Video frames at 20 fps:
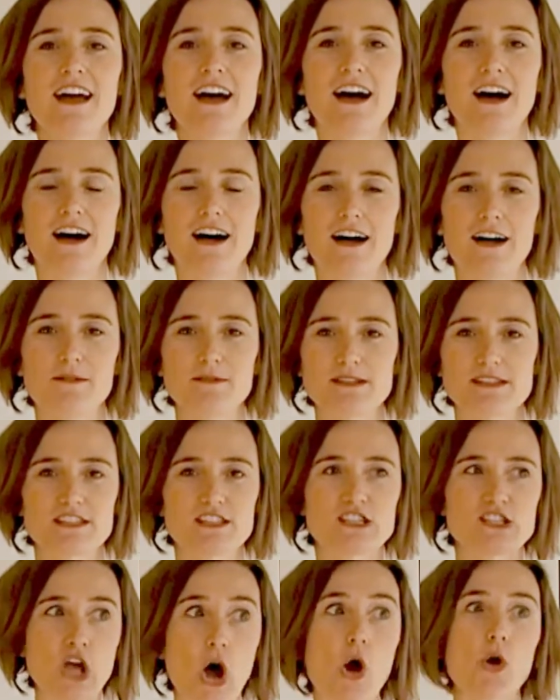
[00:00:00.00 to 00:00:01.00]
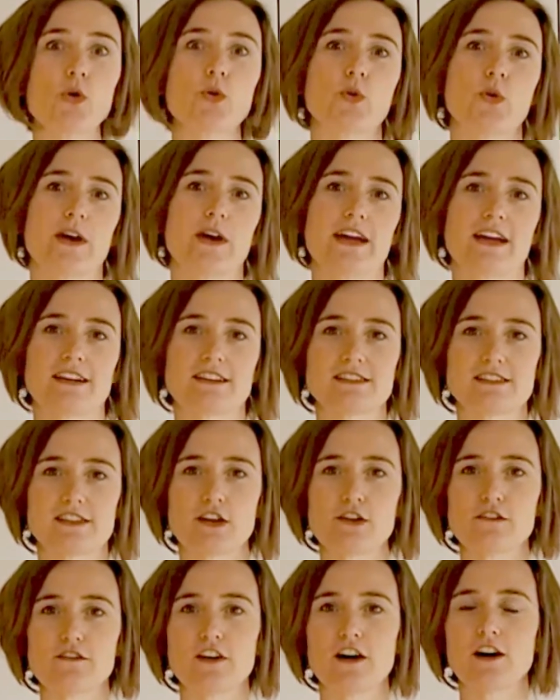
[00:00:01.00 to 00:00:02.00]
It's so quick and so
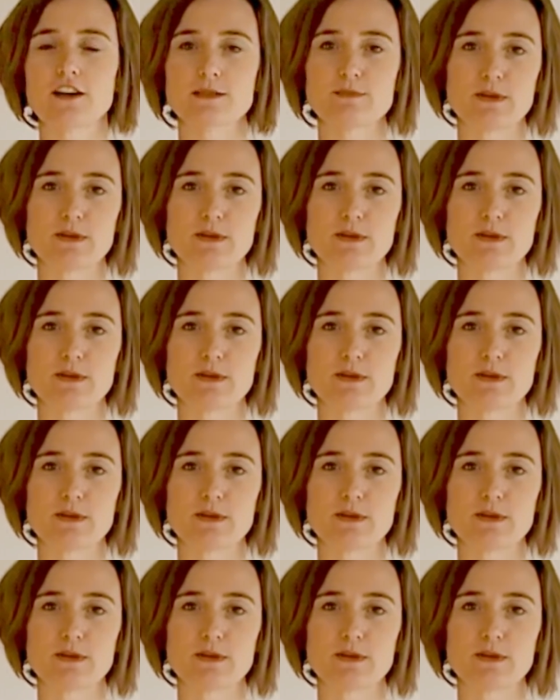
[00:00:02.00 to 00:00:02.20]
fast,